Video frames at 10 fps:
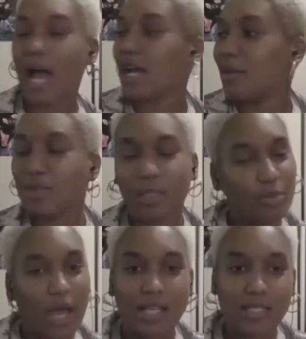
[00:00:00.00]
I get
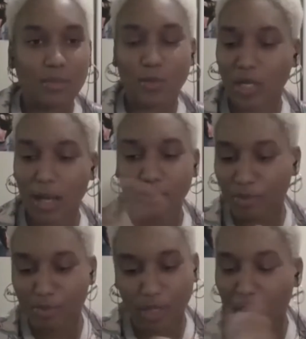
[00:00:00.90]
people asking me when I'm
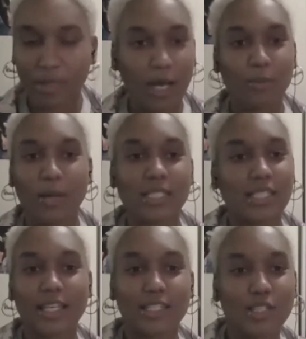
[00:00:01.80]
coming out with my
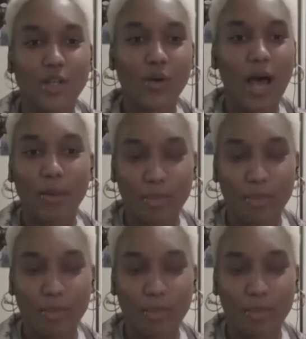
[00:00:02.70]
second solo album.